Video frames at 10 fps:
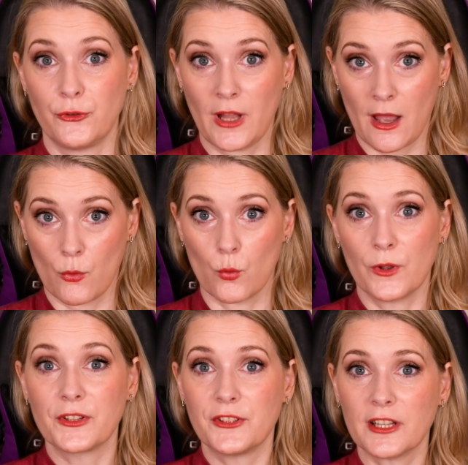now,
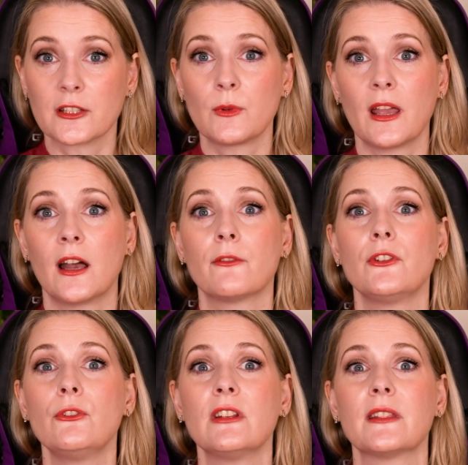with the data we have,
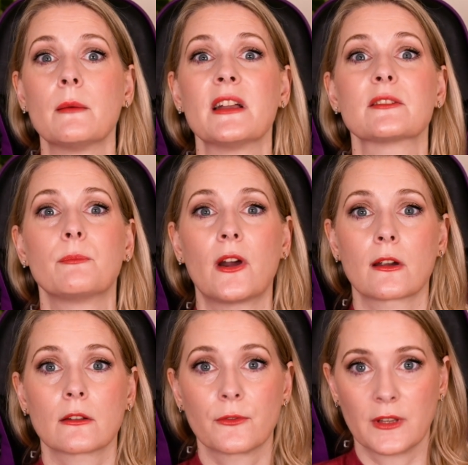using them as
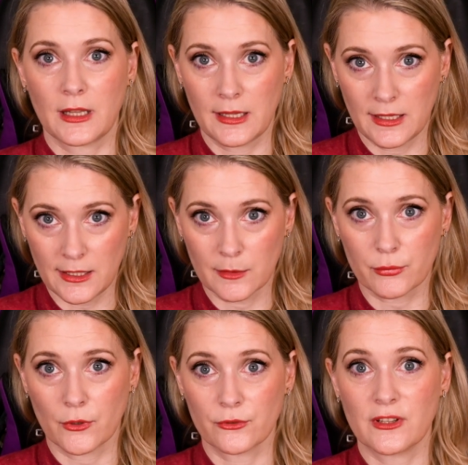part of the healing
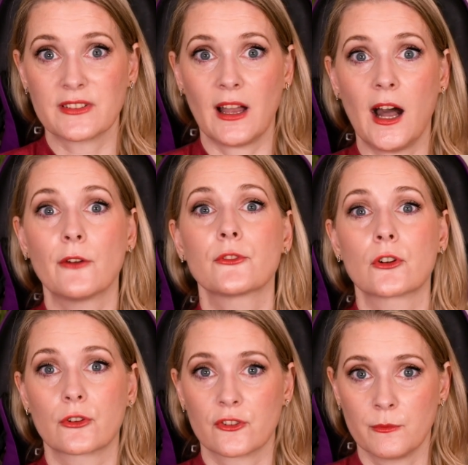process after
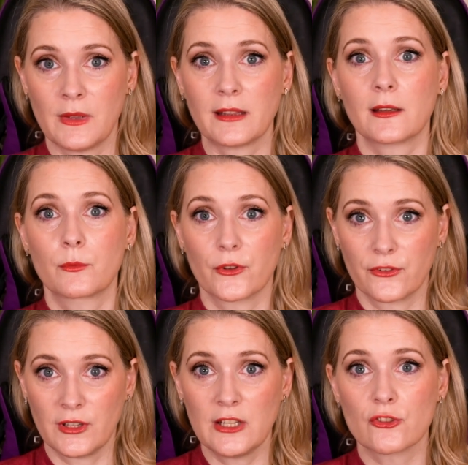a cosmetic
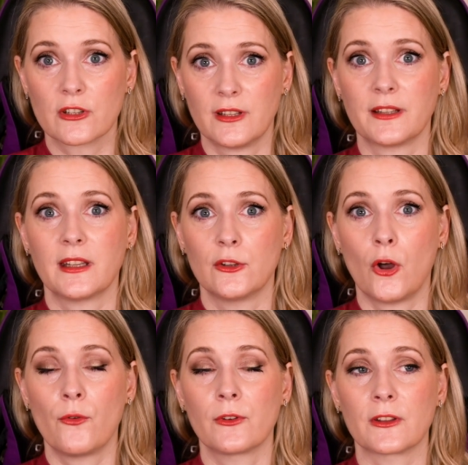procedure done in
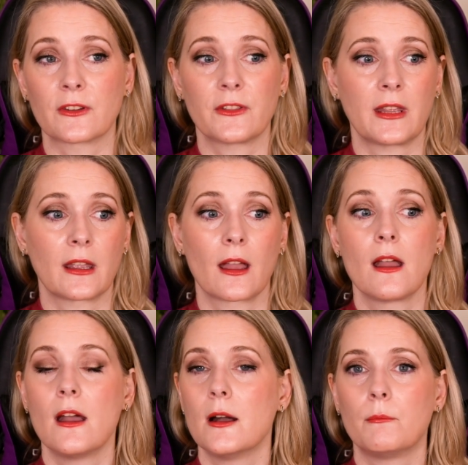office, think
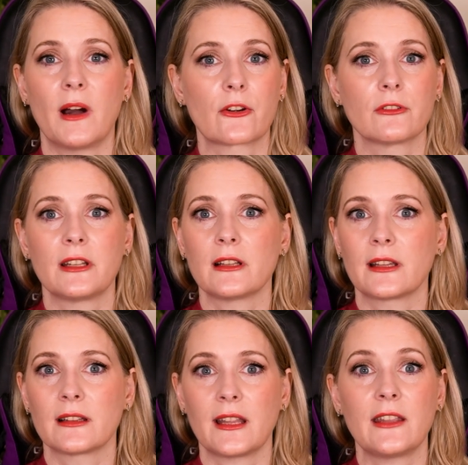
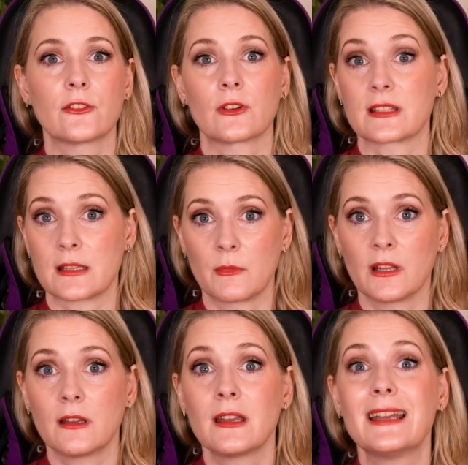microneedling, laser and
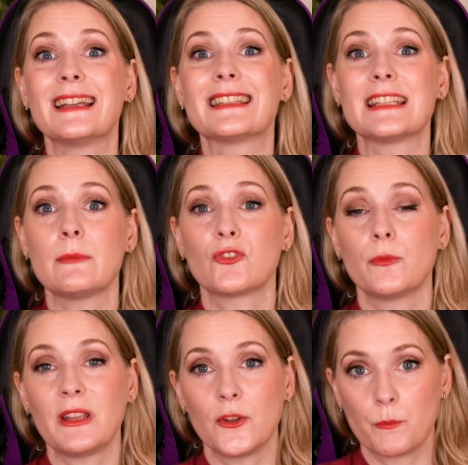similar, seems to
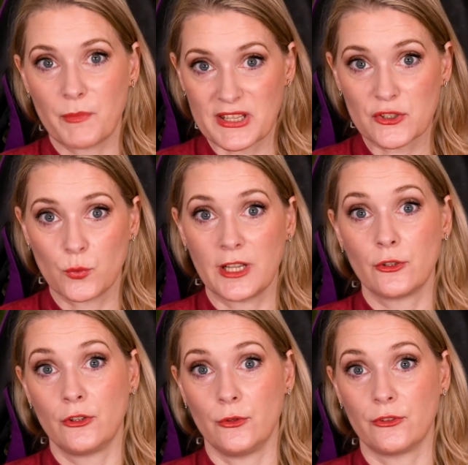be the best way
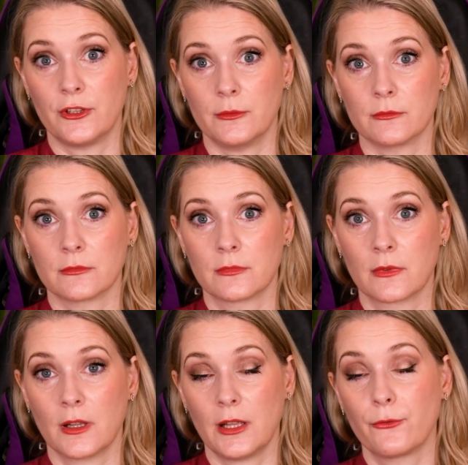to use them.
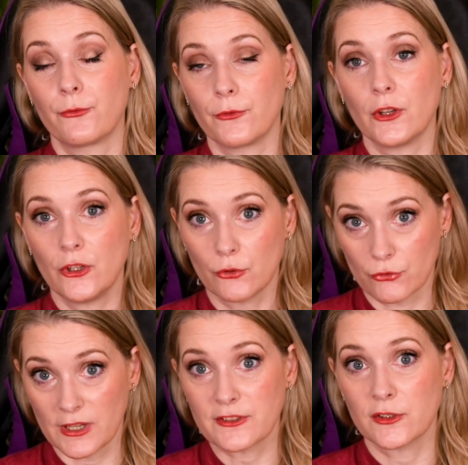If you
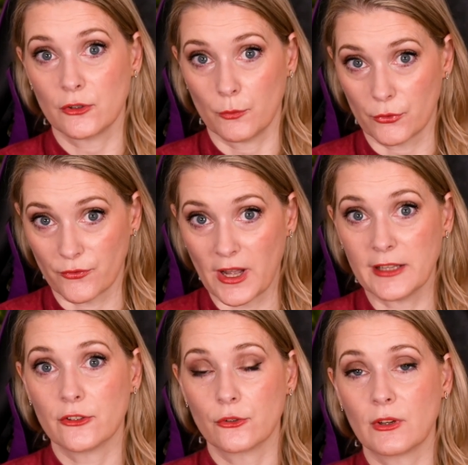trust your
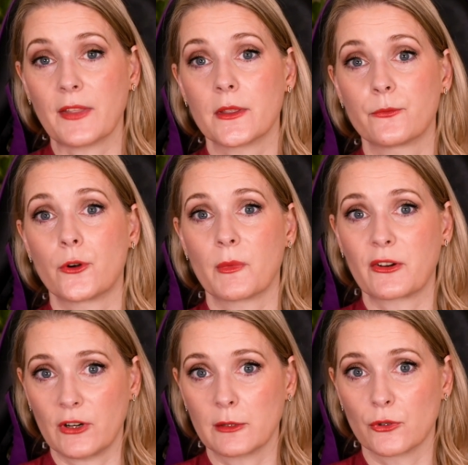provider to get them from a
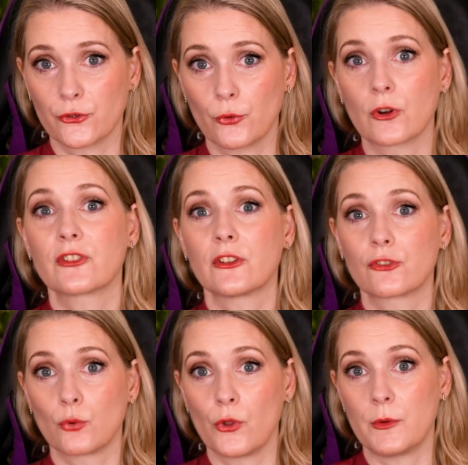credible source and
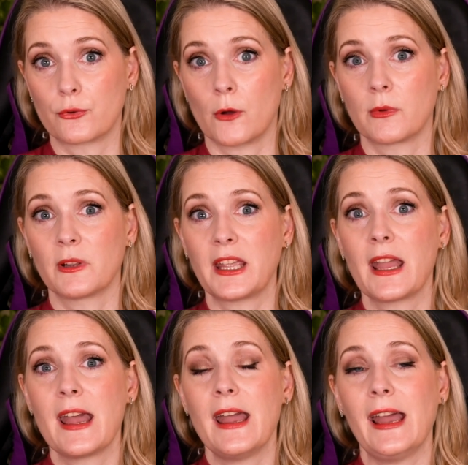store them properly,
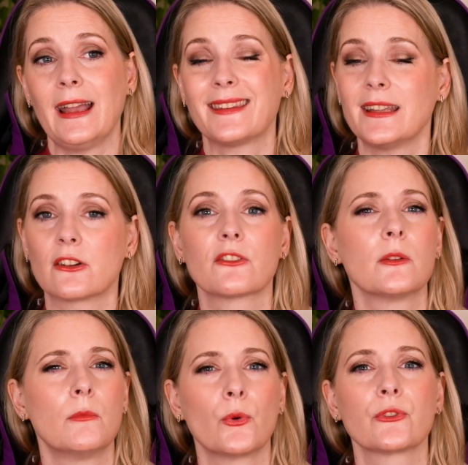as they aren't
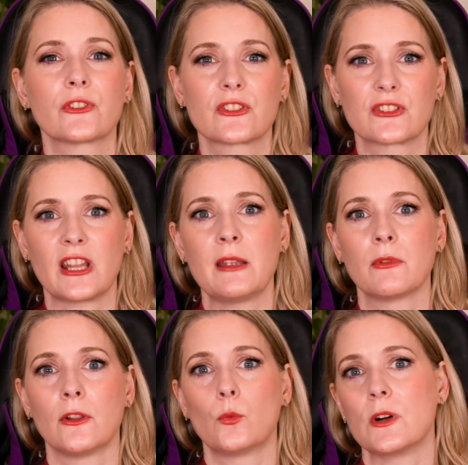the most
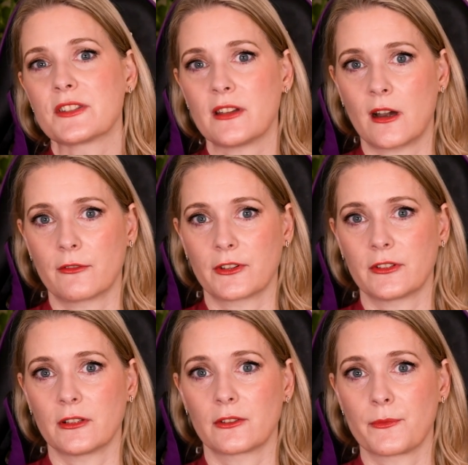stable once
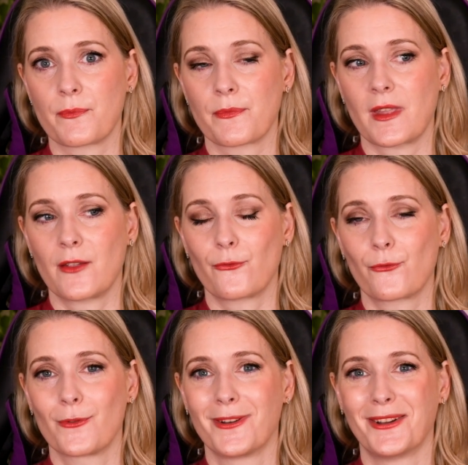harvested. If
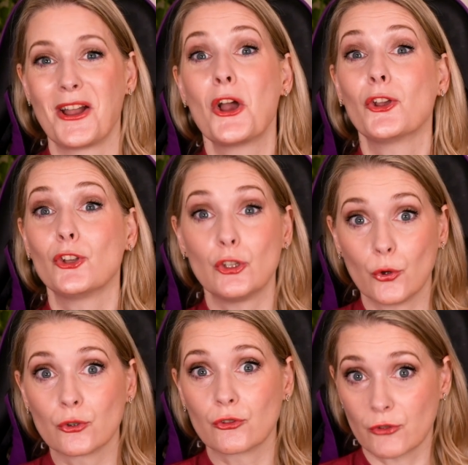you
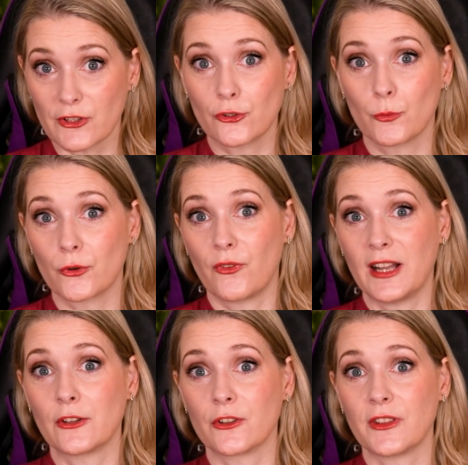don't trust your
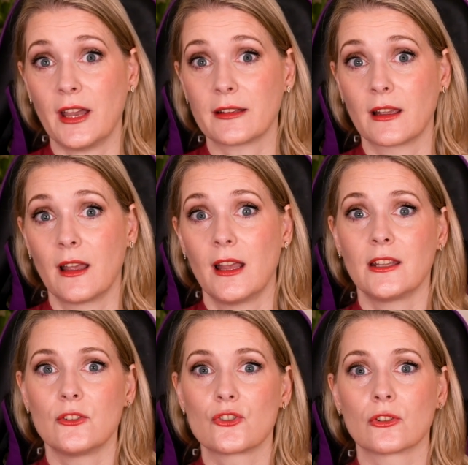provider on that,
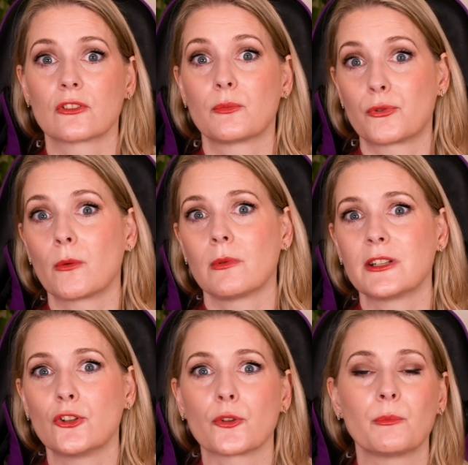you should
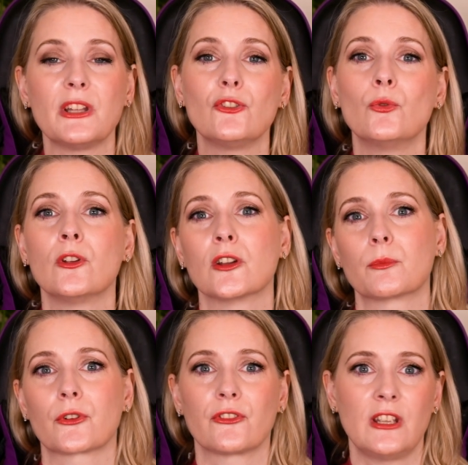probably not be doing a
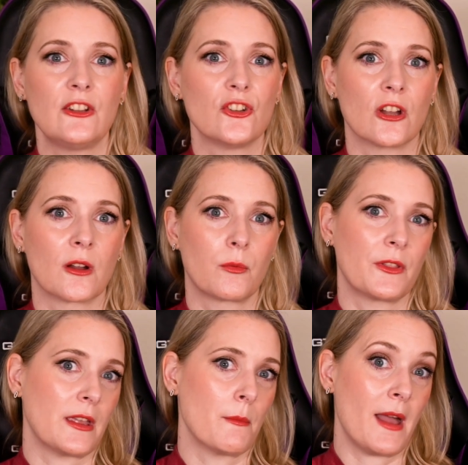procedure
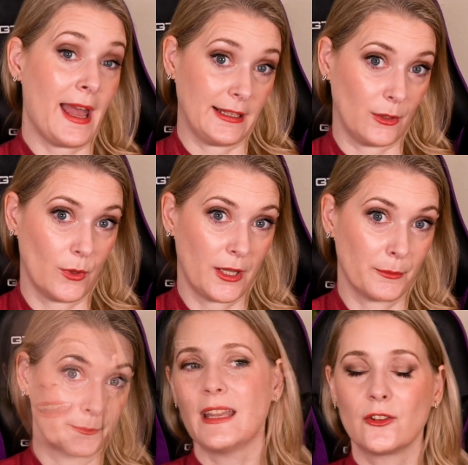with him
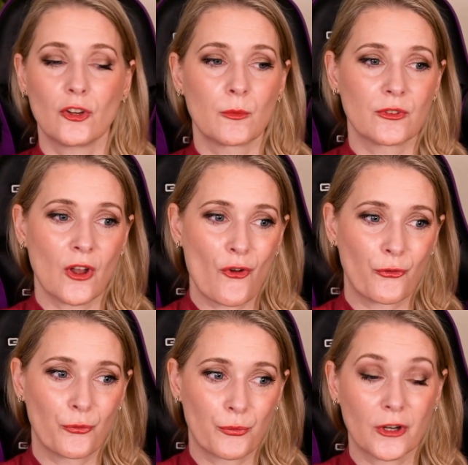anyway. In terms
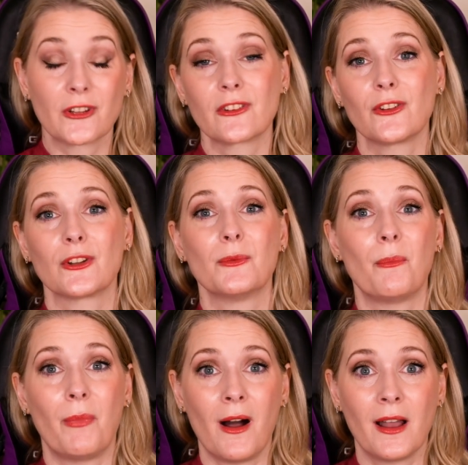of products you can
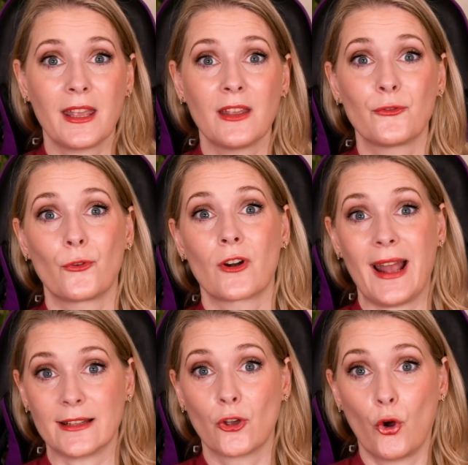buy for
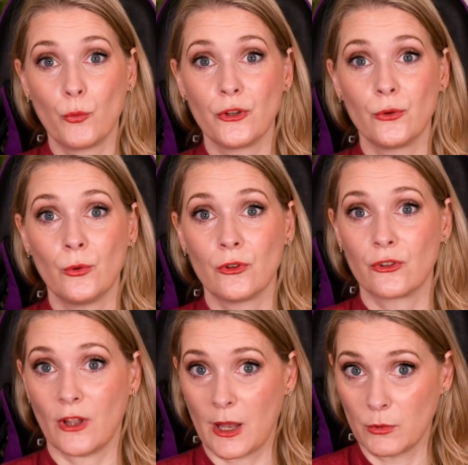at-home
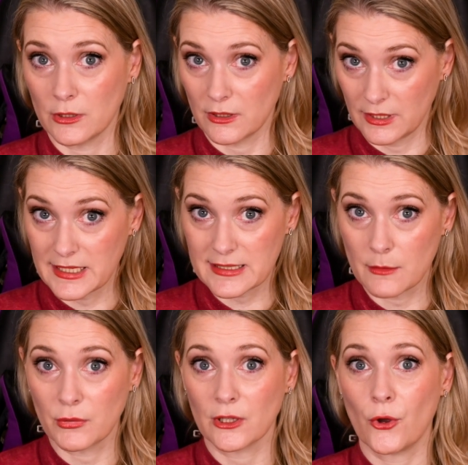use, I will link
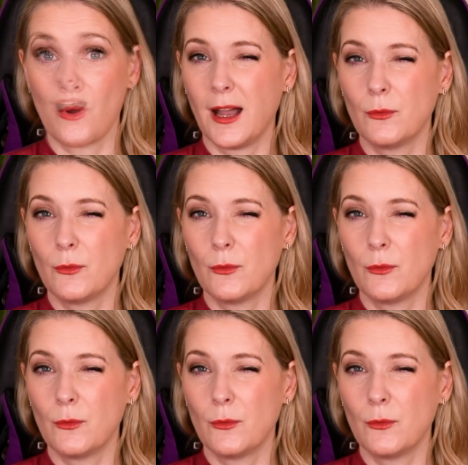some below. I